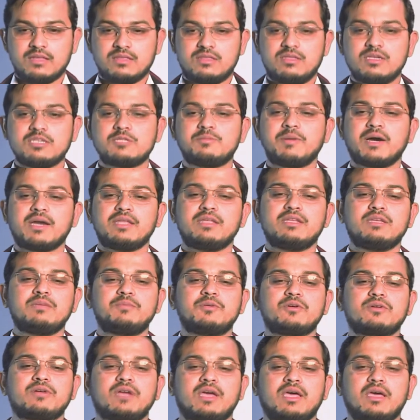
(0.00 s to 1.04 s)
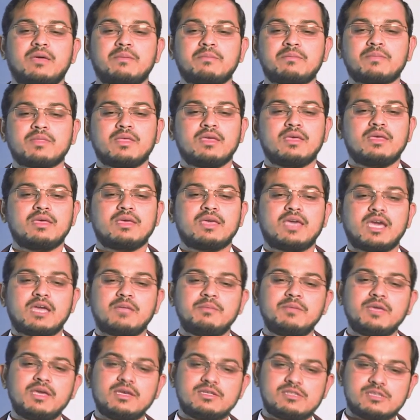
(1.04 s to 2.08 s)
This binary program
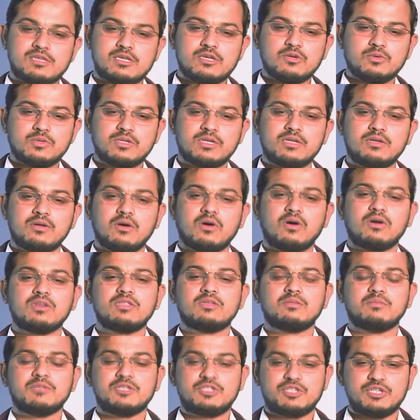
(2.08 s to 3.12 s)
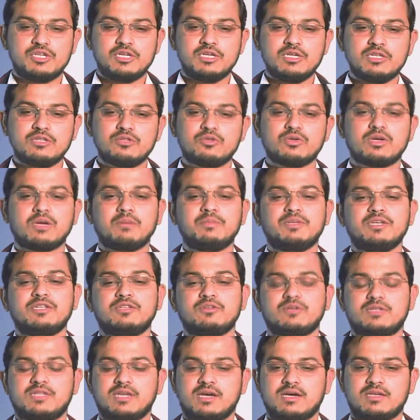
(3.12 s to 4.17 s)
can be executed on the machine to complete
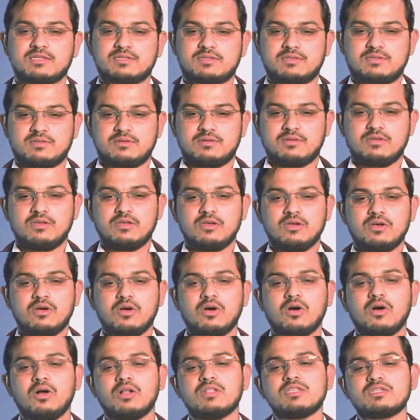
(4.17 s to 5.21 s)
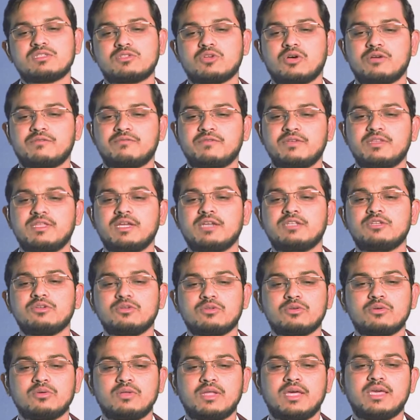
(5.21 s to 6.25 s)
your tasks. All the software that you
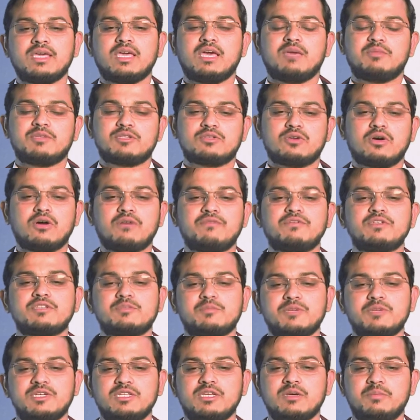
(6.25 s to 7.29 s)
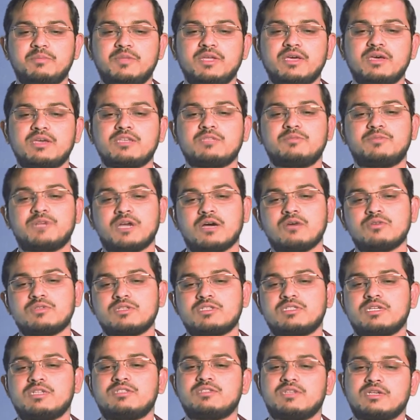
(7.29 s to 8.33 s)
know, like MS Office, media players,
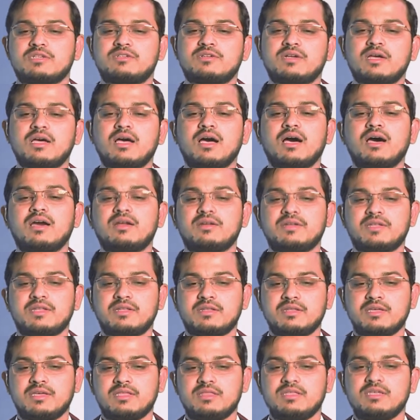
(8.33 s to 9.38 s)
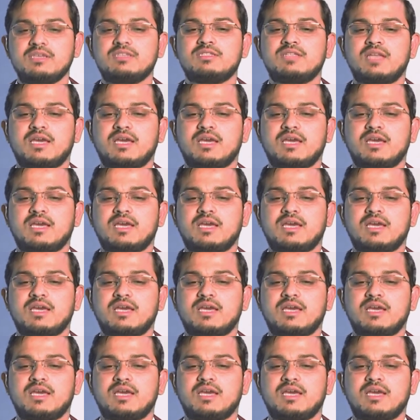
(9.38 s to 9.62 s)
browsers, etc., are written in these